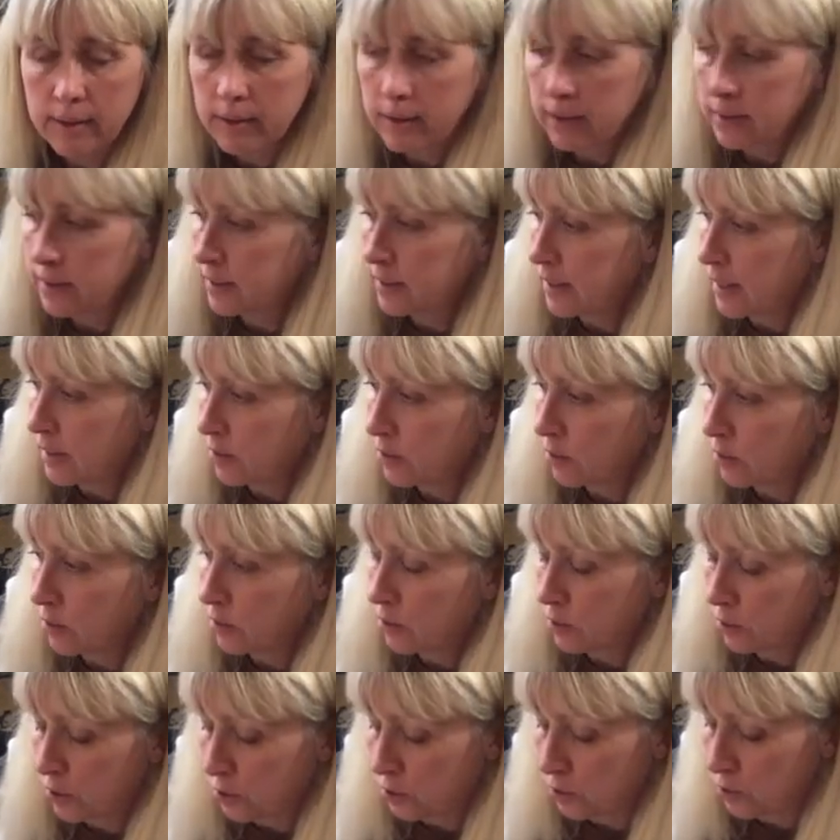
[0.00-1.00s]

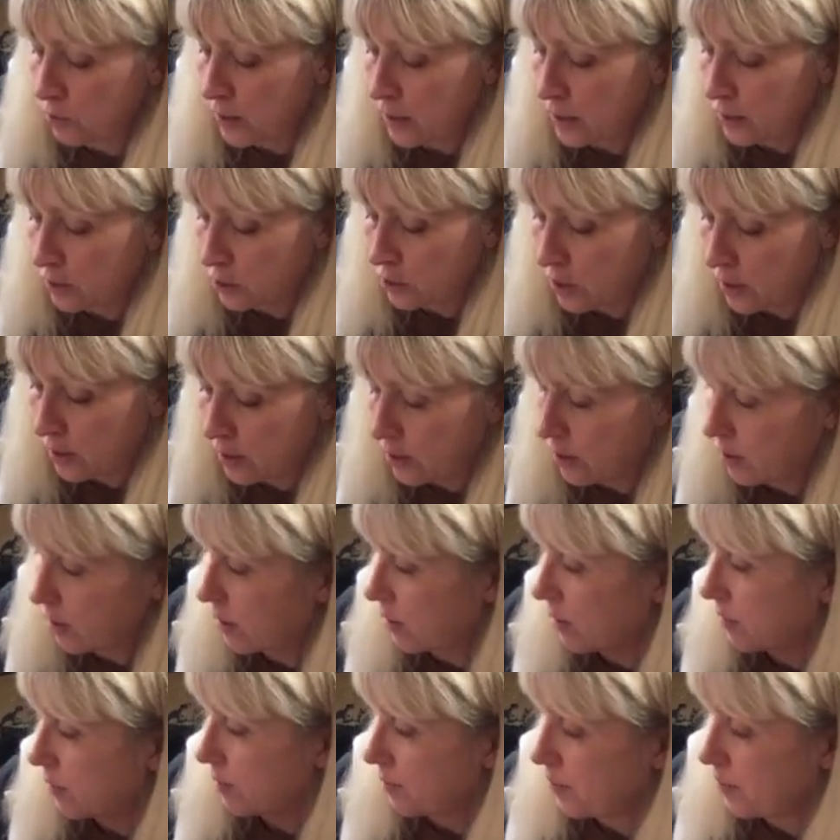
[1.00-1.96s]
centered to each other.